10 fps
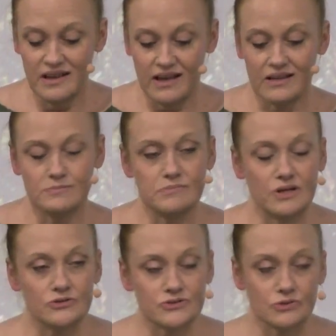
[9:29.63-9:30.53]
And
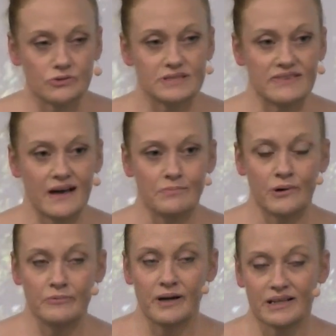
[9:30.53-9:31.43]
most schools at that
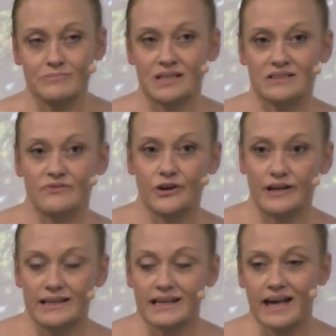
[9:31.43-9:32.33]
point recommend if you're
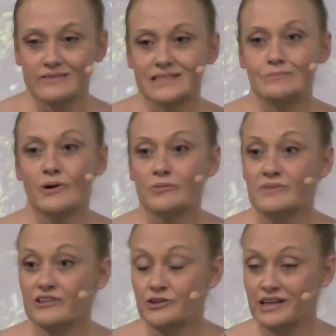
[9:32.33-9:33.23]
in a counseling program
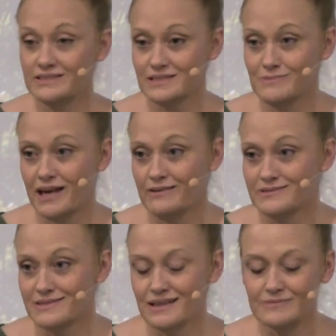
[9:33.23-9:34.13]
that you get some
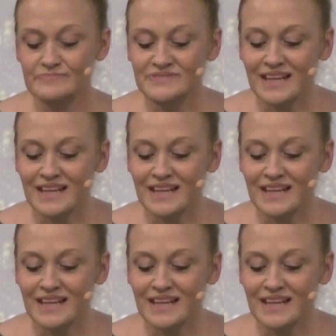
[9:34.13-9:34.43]
counseling.